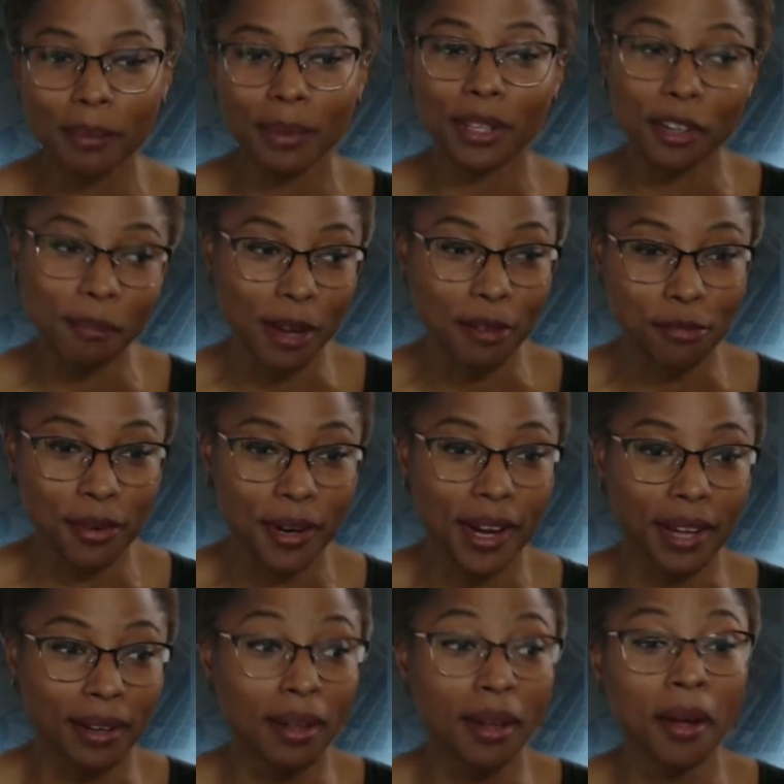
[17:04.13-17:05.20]
you're my
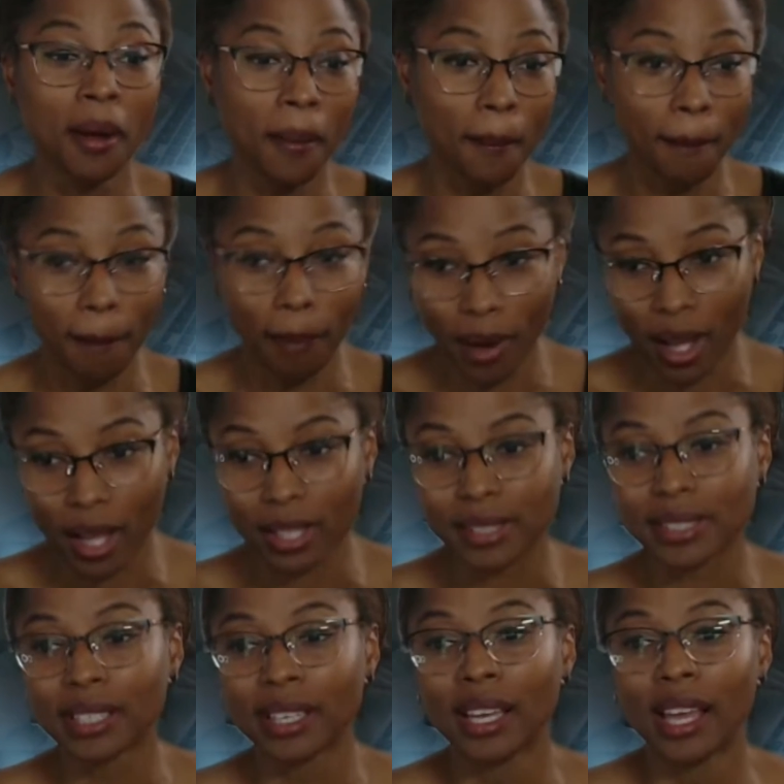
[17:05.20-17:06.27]
friend.
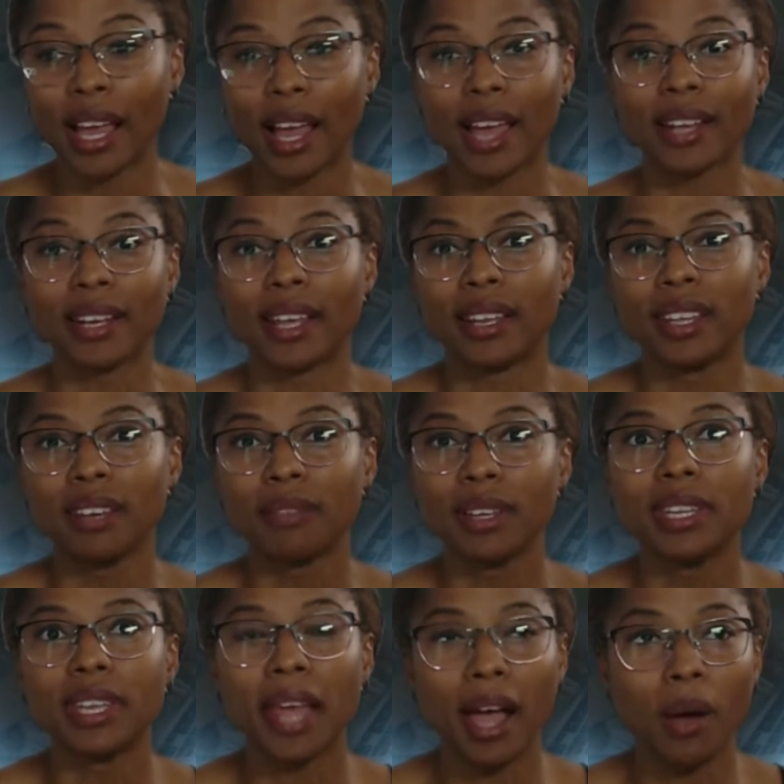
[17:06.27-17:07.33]
But and
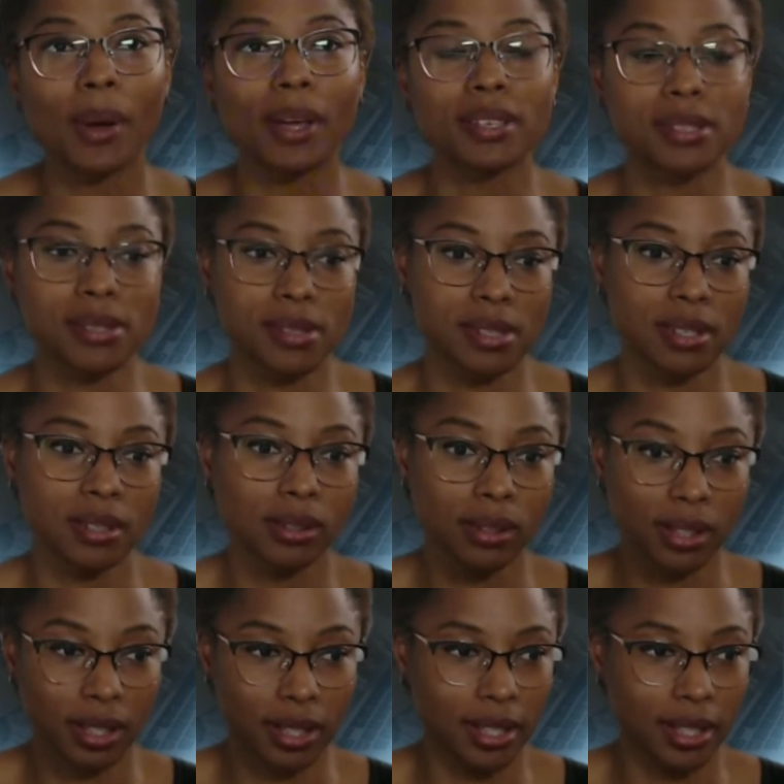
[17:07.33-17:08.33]
even now I still